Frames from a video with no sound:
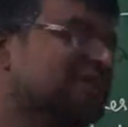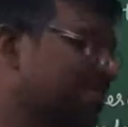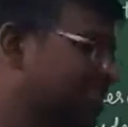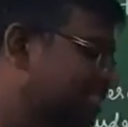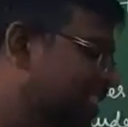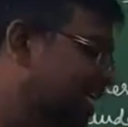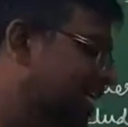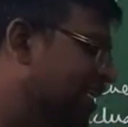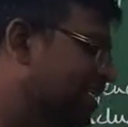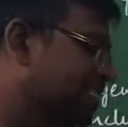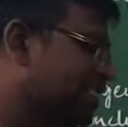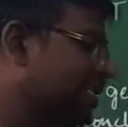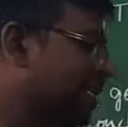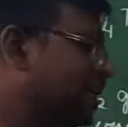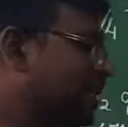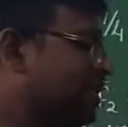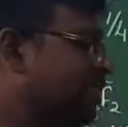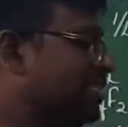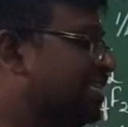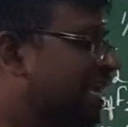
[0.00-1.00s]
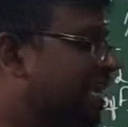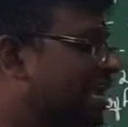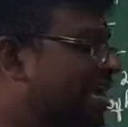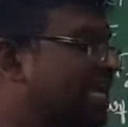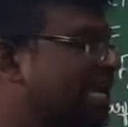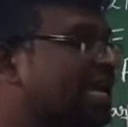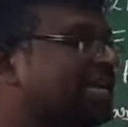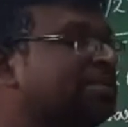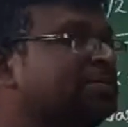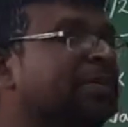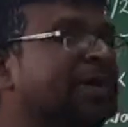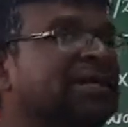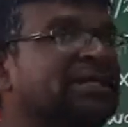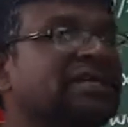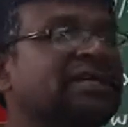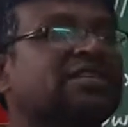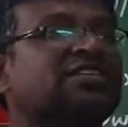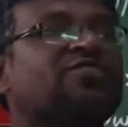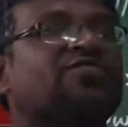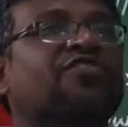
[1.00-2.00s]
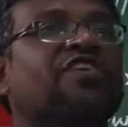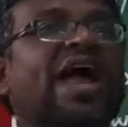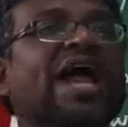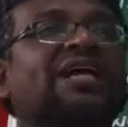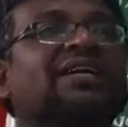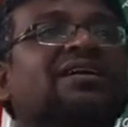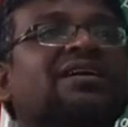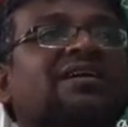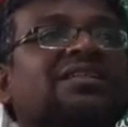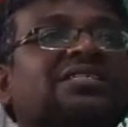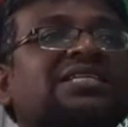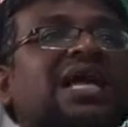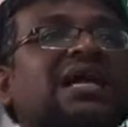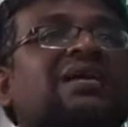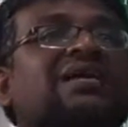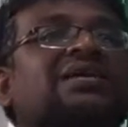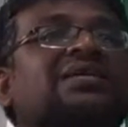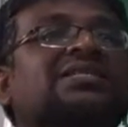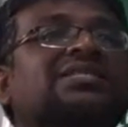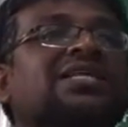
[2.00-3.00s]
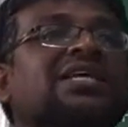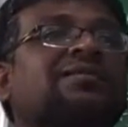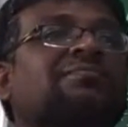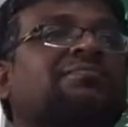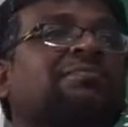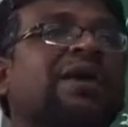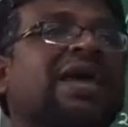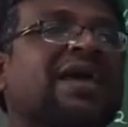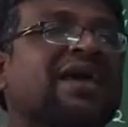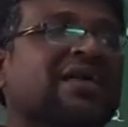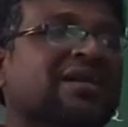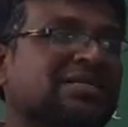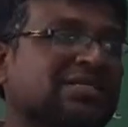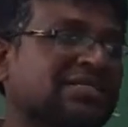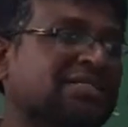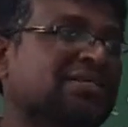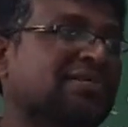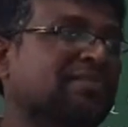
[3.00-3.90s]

Genes. Second aspect is factors occurs in pairs.